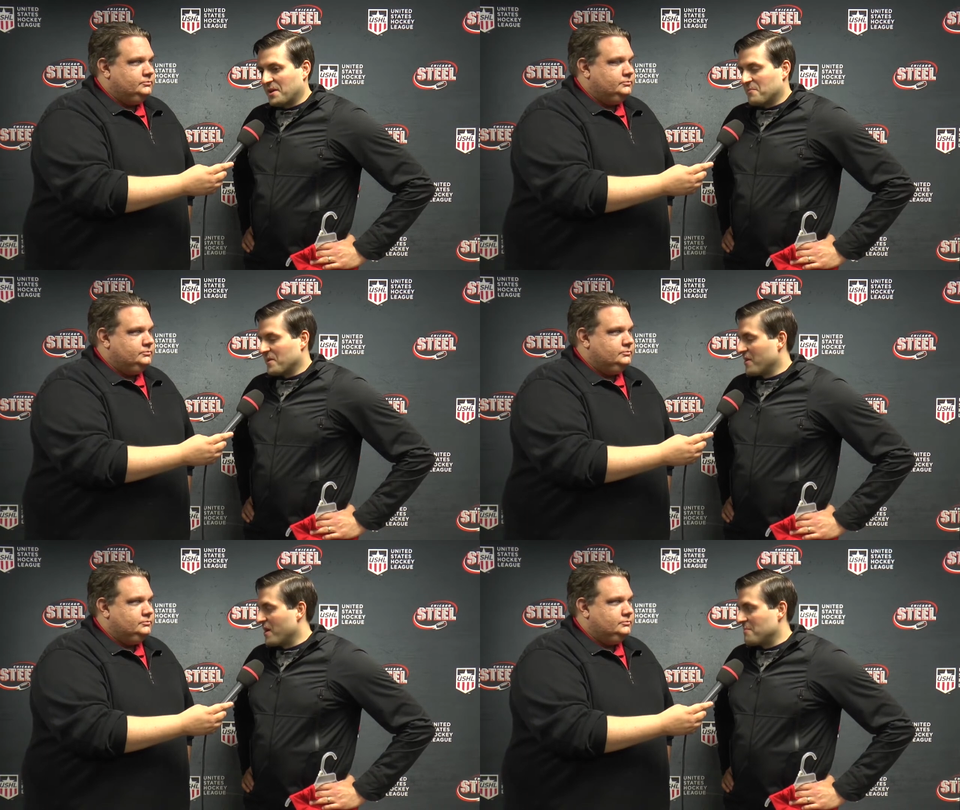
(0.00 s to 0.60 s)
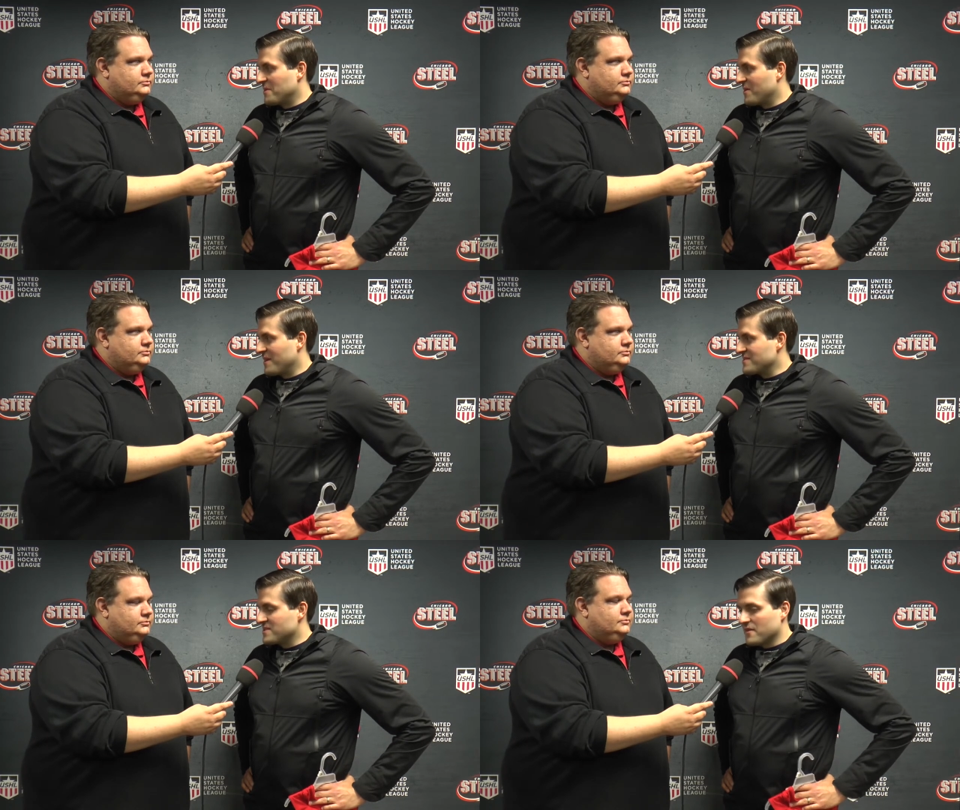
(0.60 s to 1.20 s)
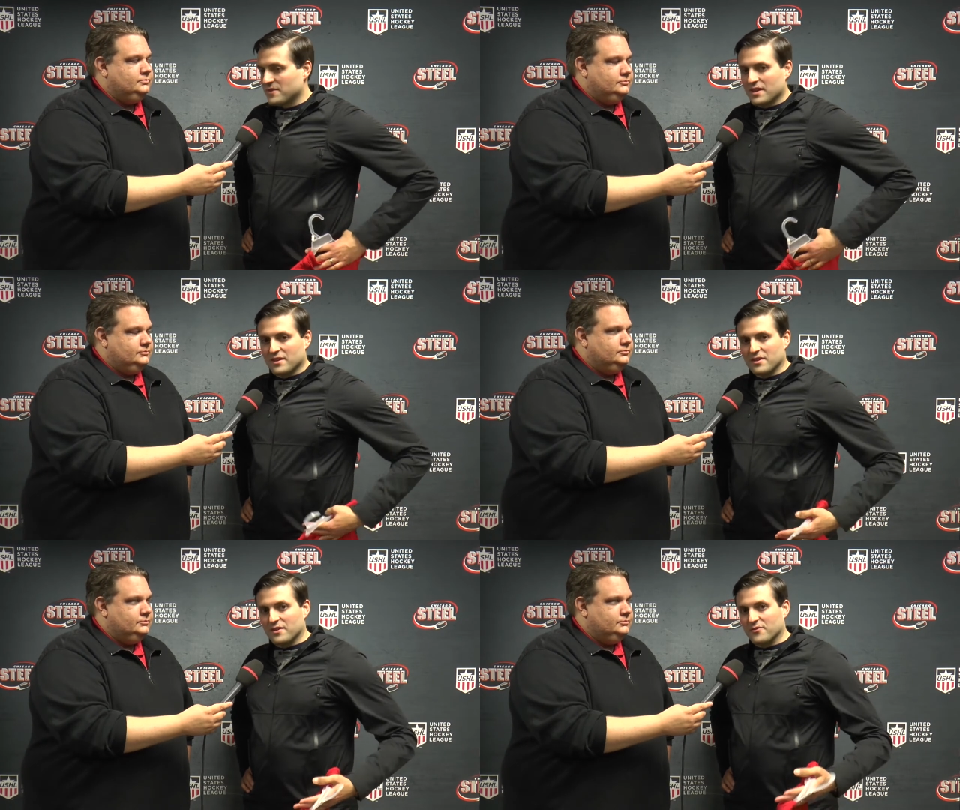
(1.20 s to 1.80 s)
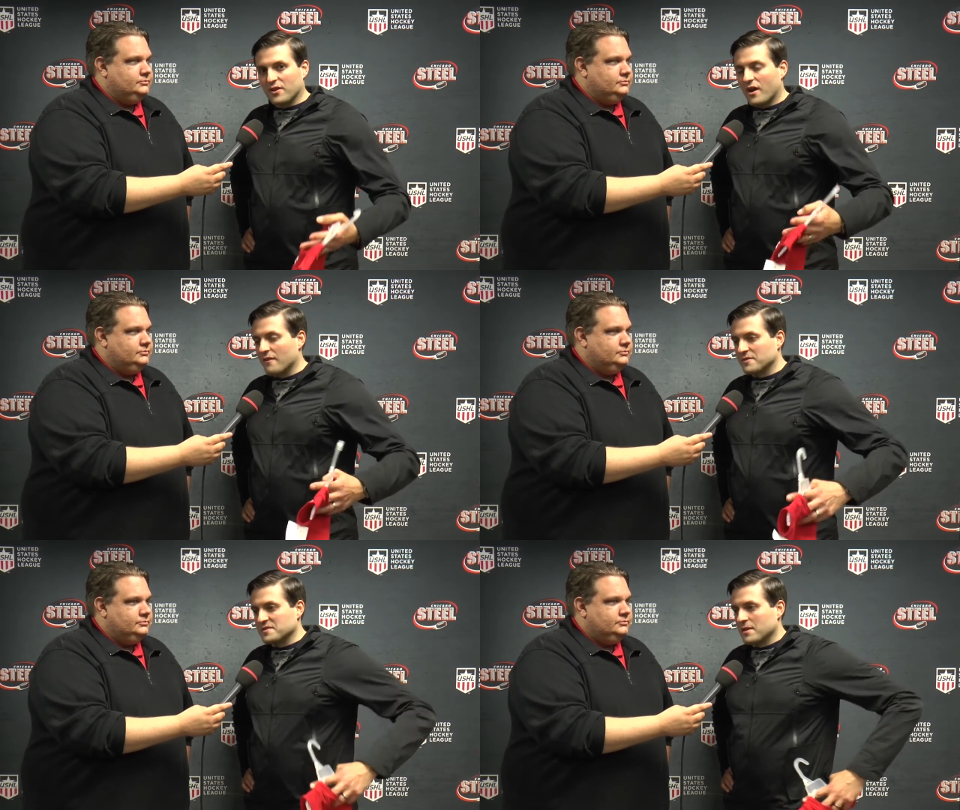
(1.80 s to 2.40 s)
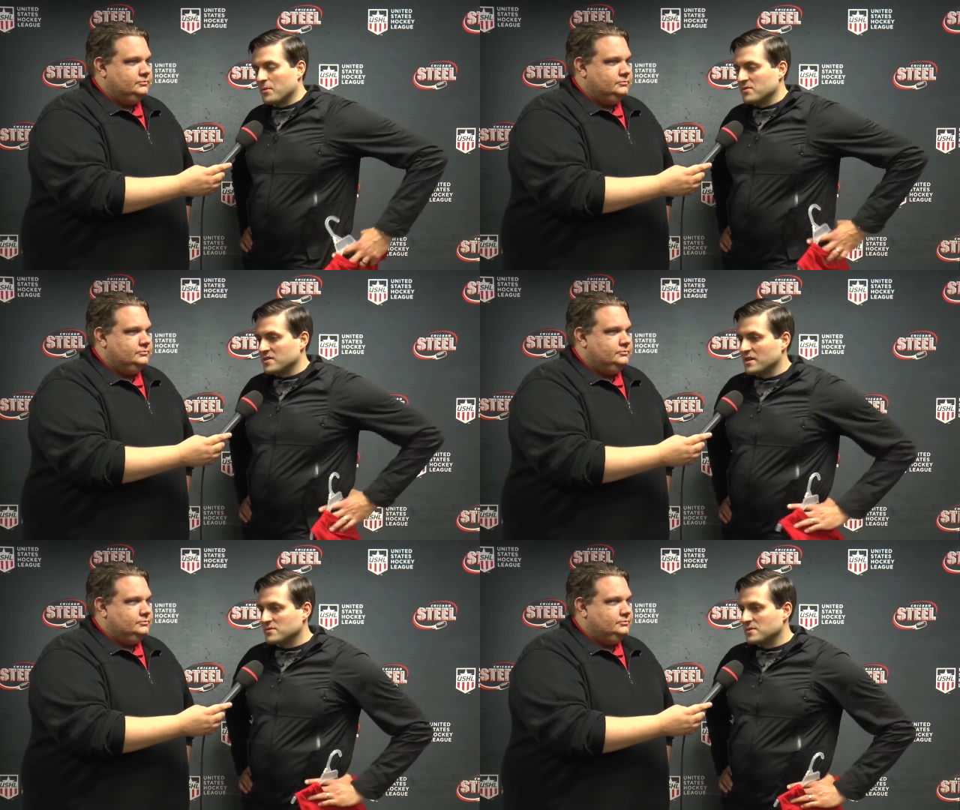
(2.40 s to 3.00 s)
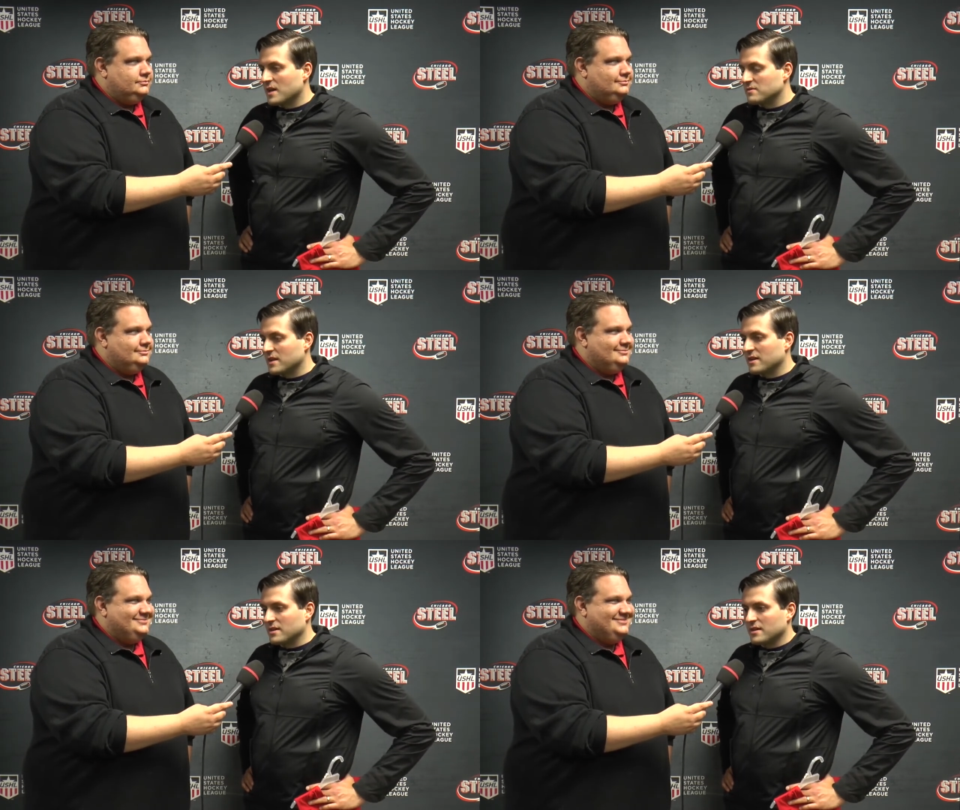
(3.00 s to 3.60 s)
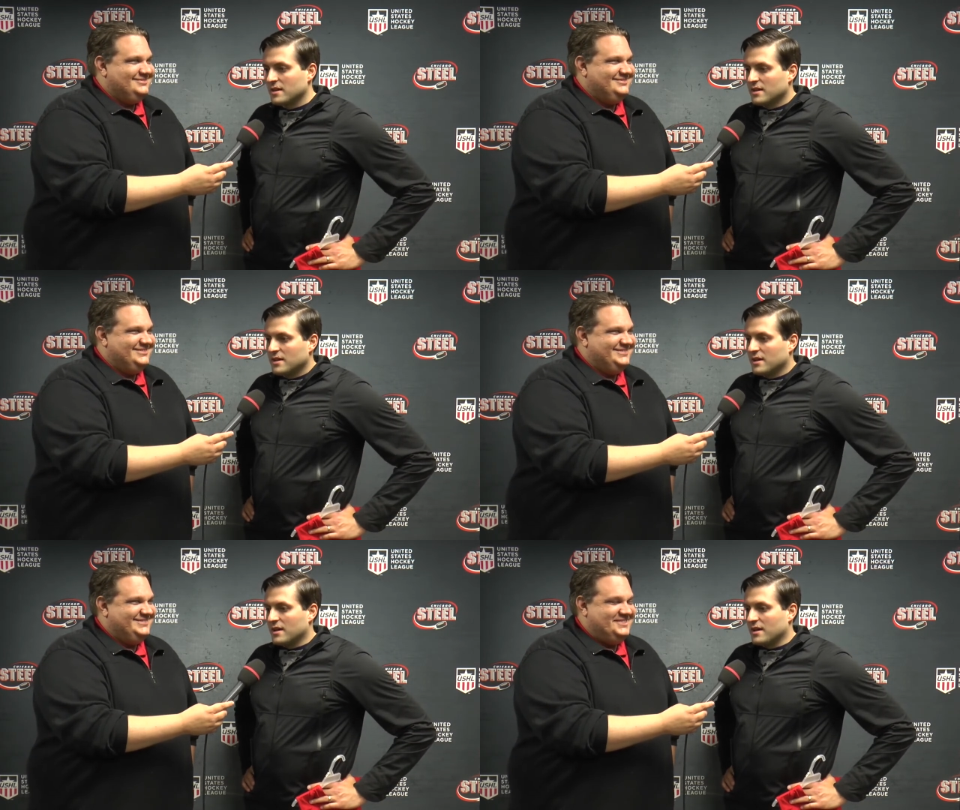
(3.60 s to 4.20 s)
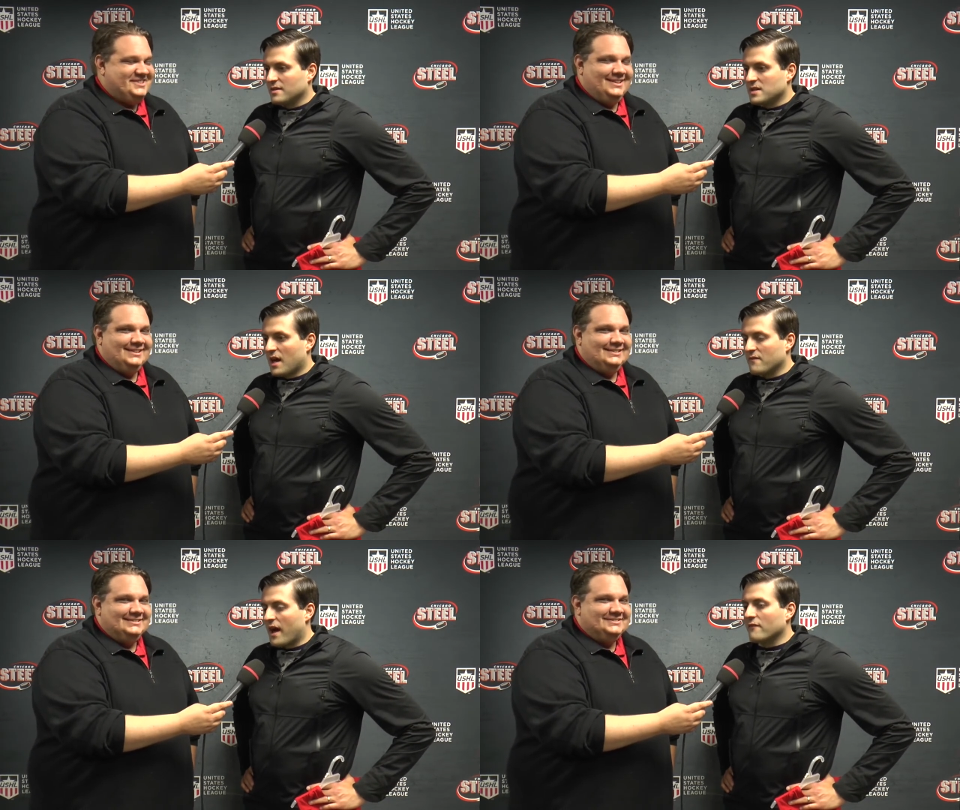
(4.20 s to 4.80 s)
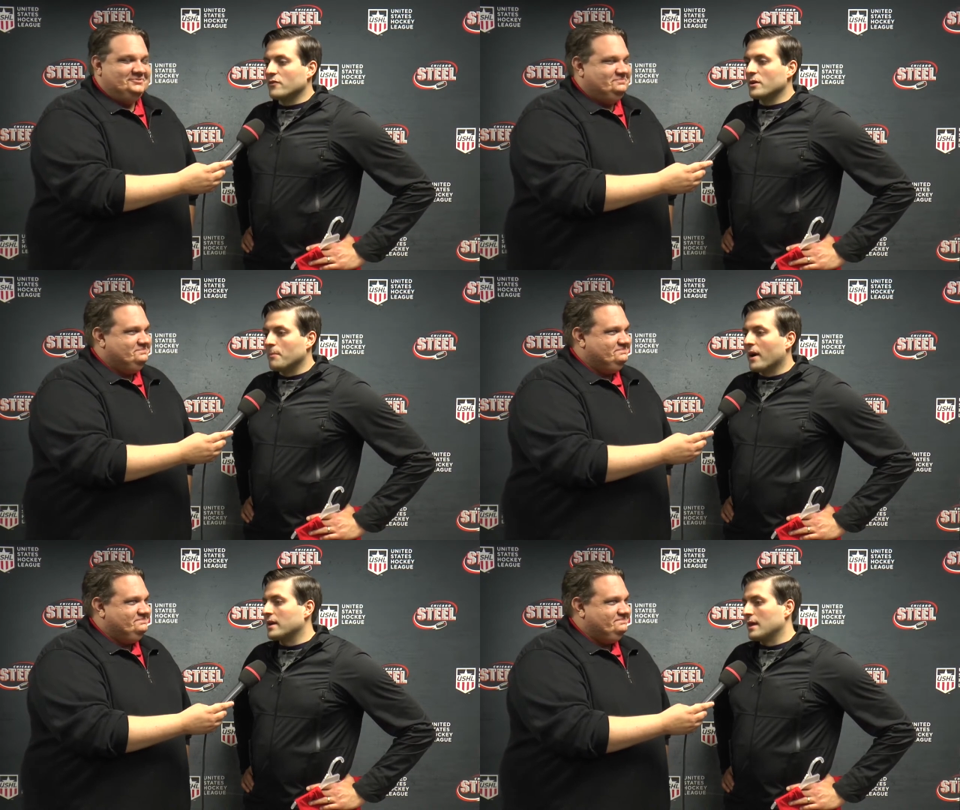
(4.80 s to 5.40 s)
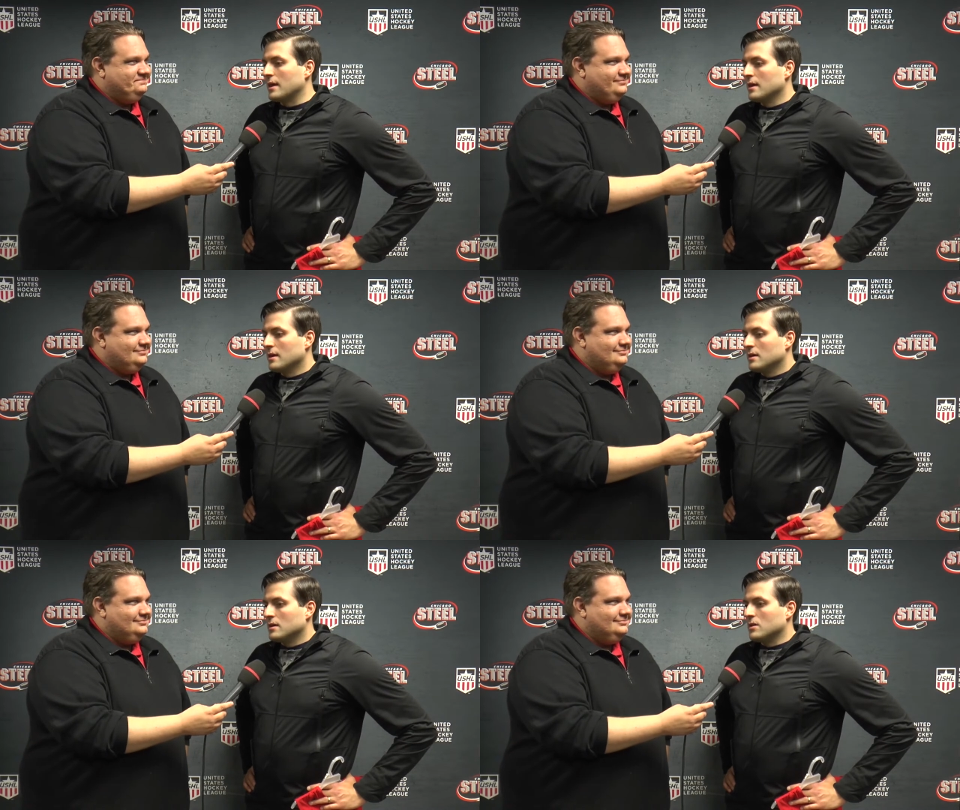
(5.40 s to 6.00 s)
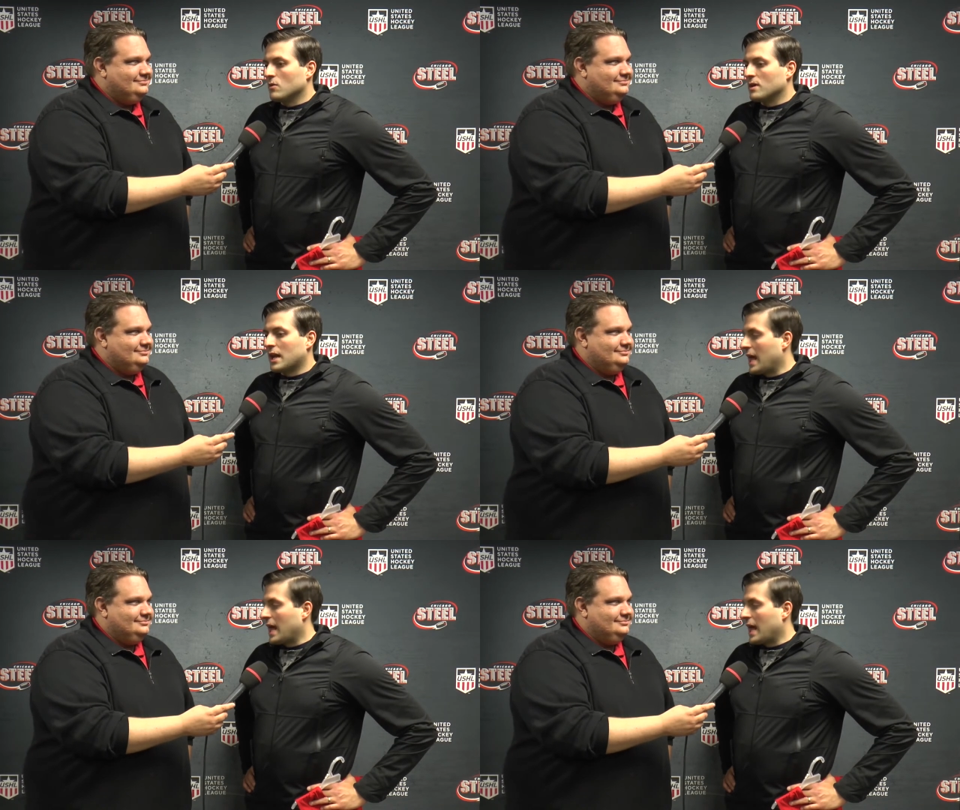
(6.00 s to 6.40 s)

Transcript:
Speaker 1: up the cup and all that stuff. And then the, the front office, Kimbo Slice was out there, and uh, to have everybody you know get a